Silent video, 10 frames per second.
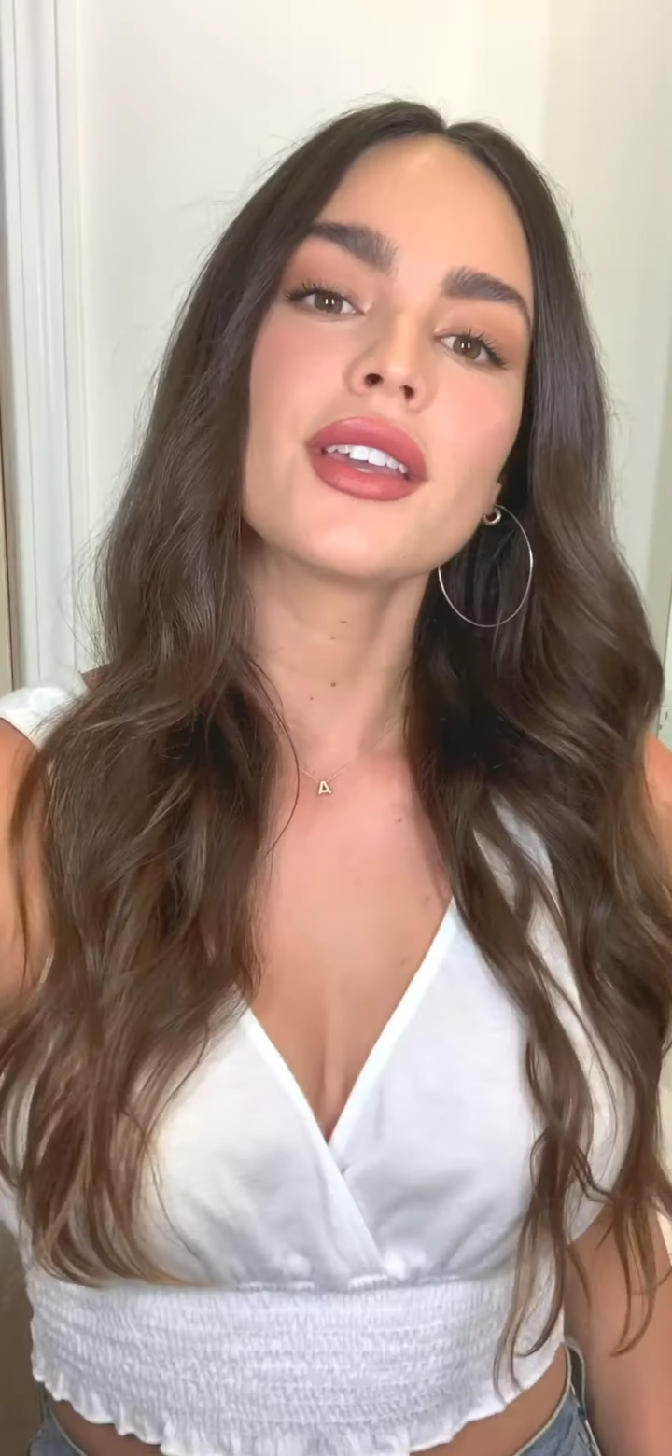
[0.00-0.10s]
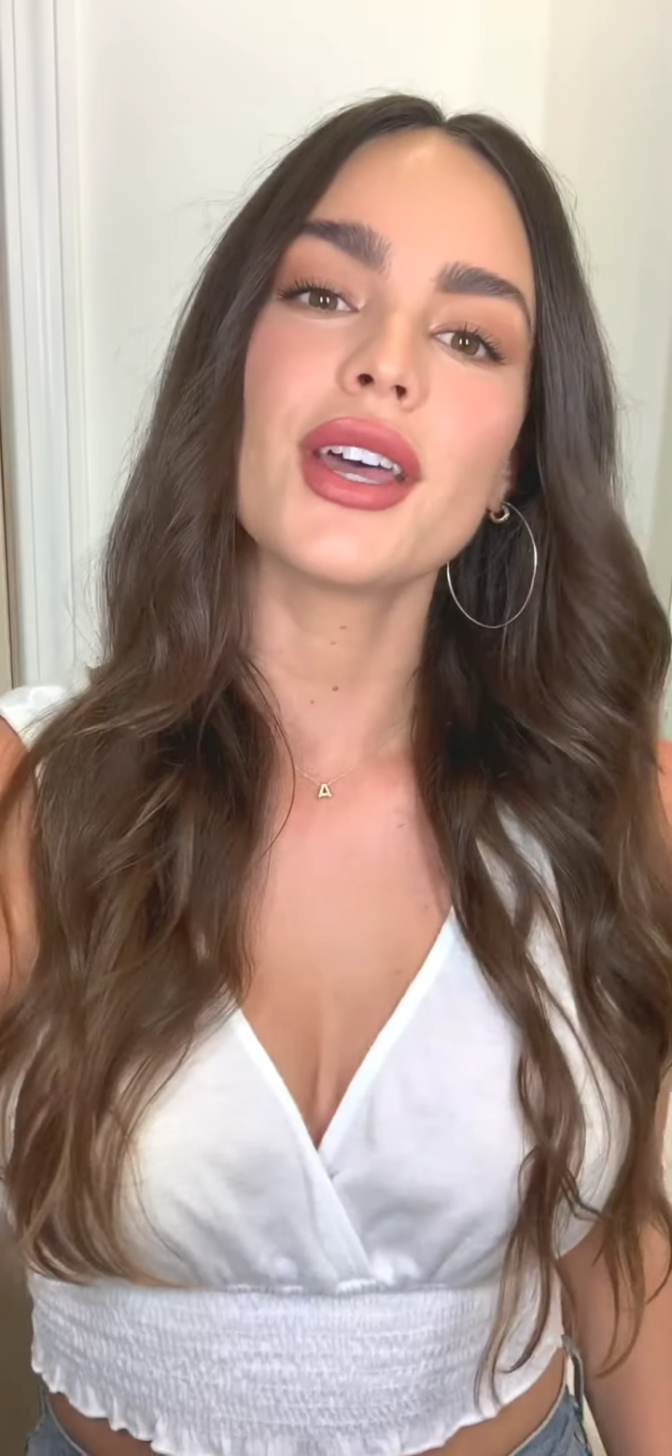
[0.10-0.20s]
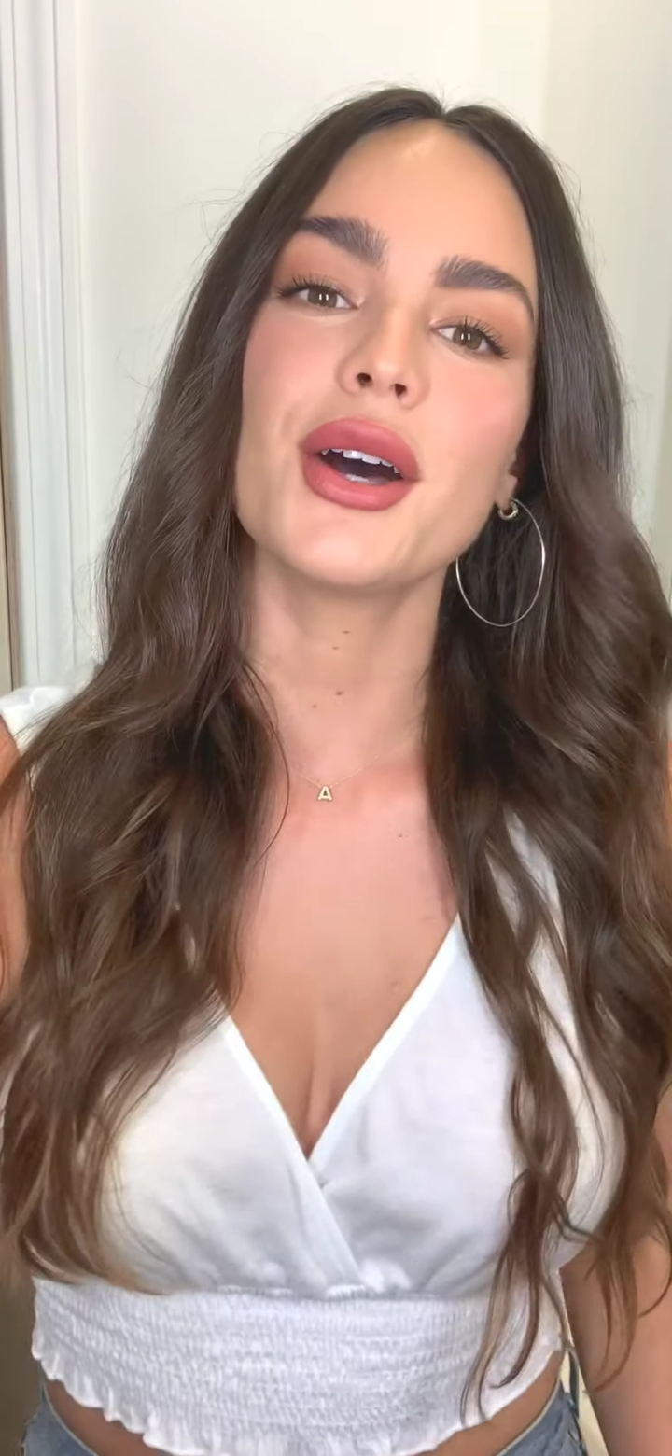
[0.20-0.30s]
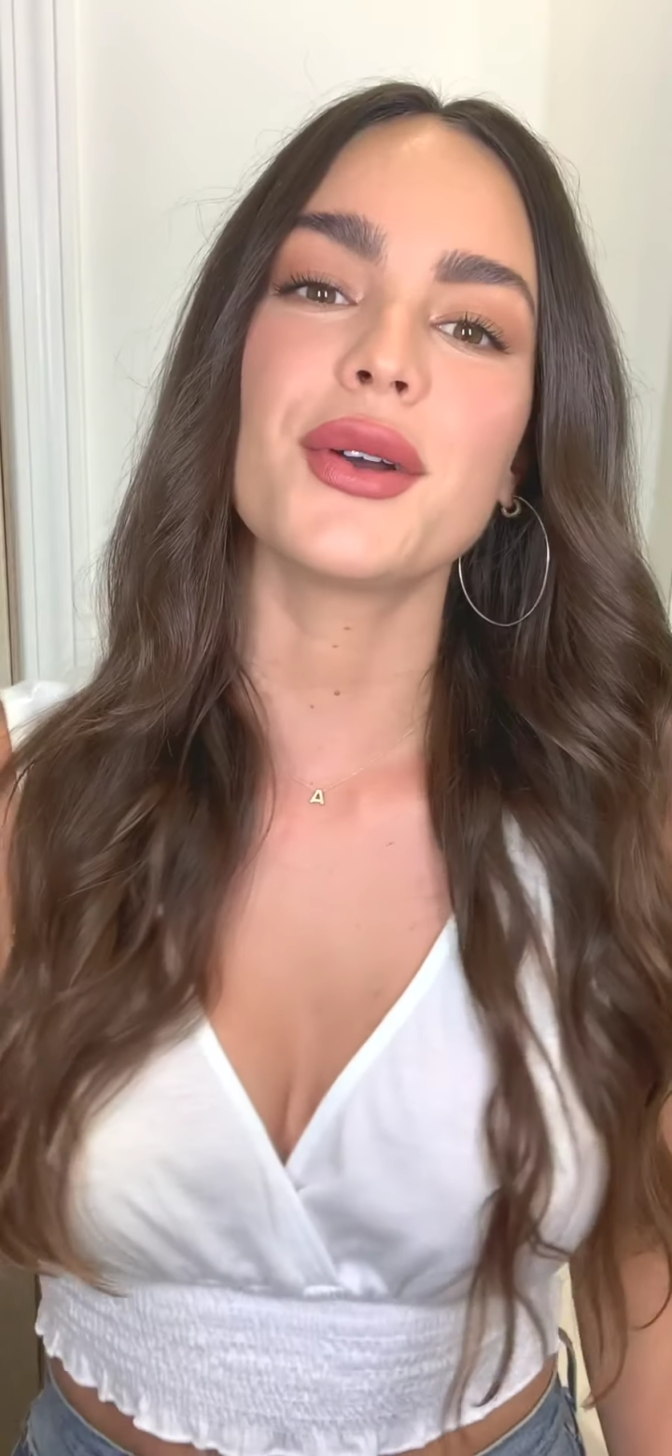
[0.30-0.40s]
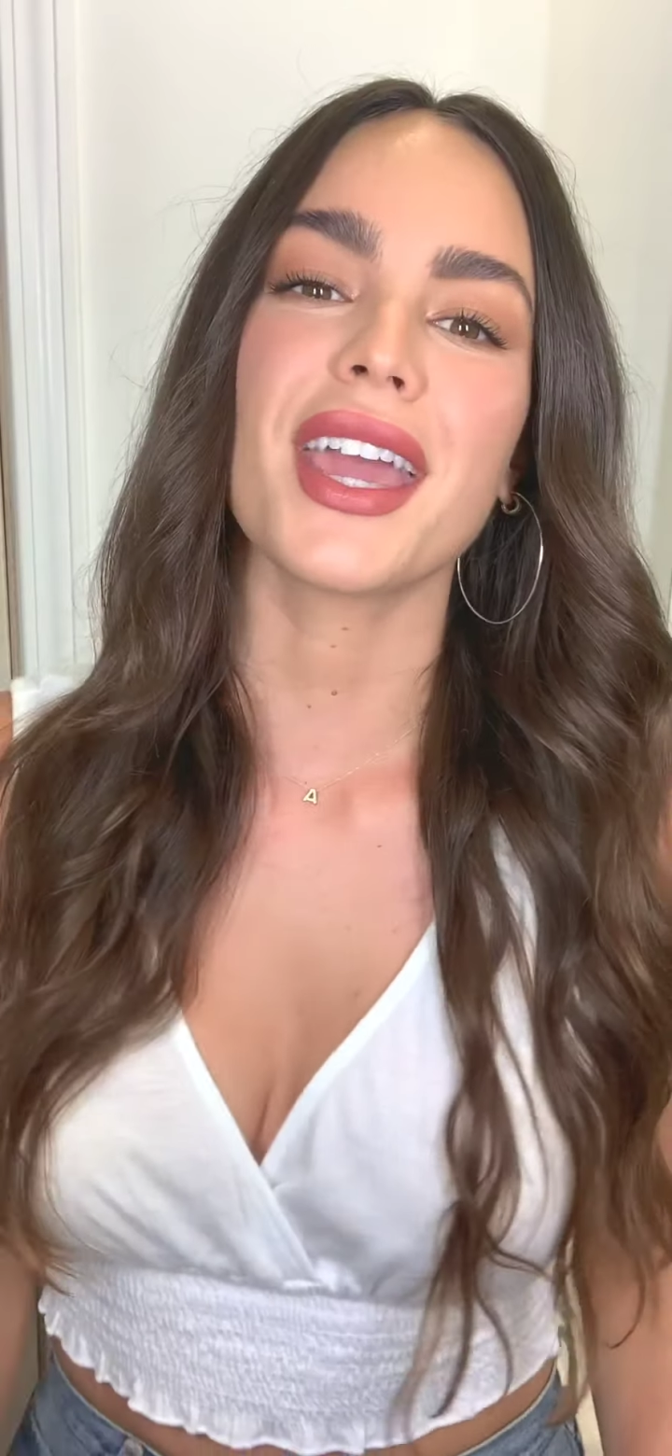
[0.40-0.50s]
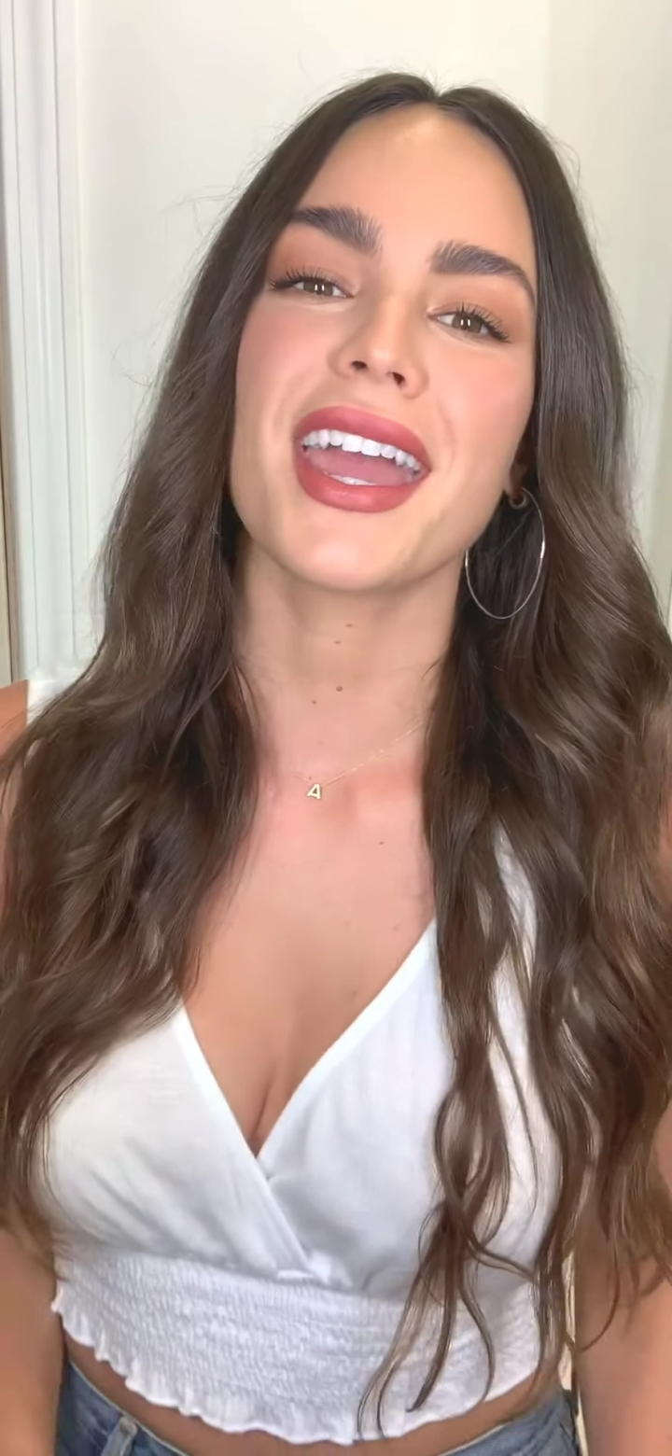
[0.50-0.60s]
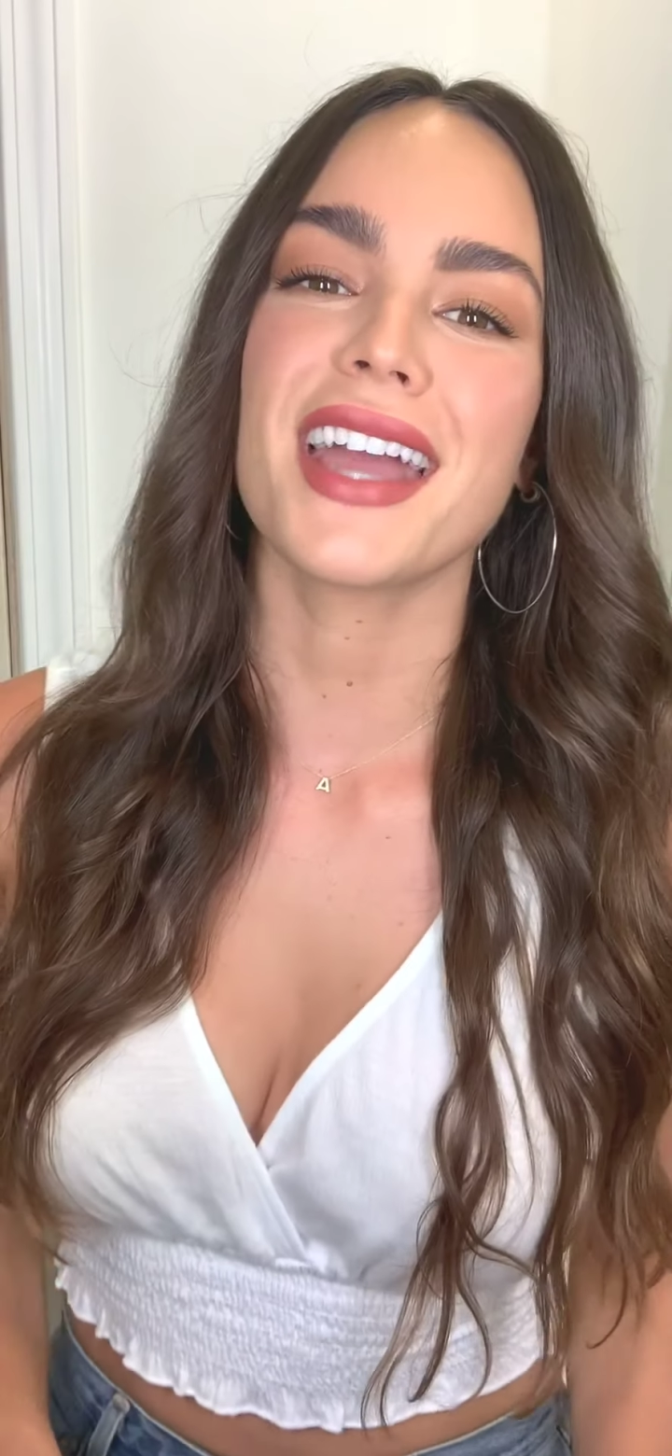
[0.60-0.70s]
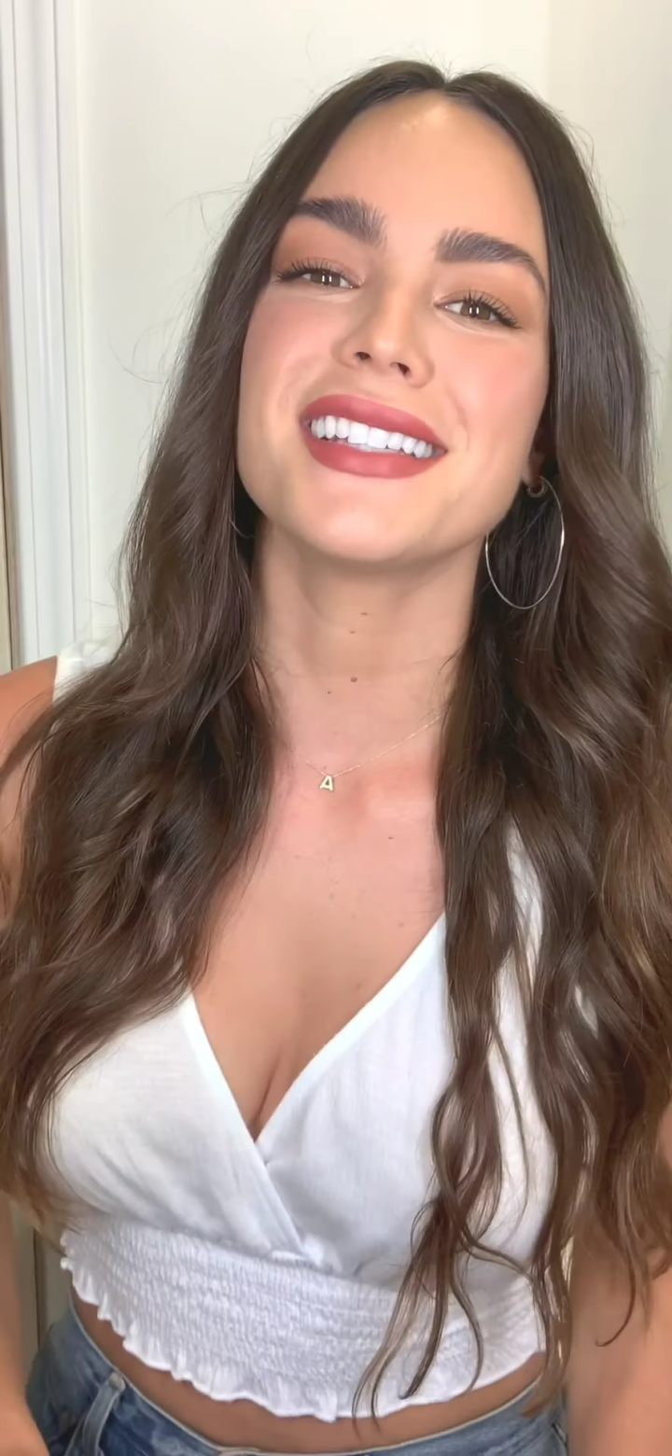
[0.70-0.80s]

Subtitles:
Okay guys,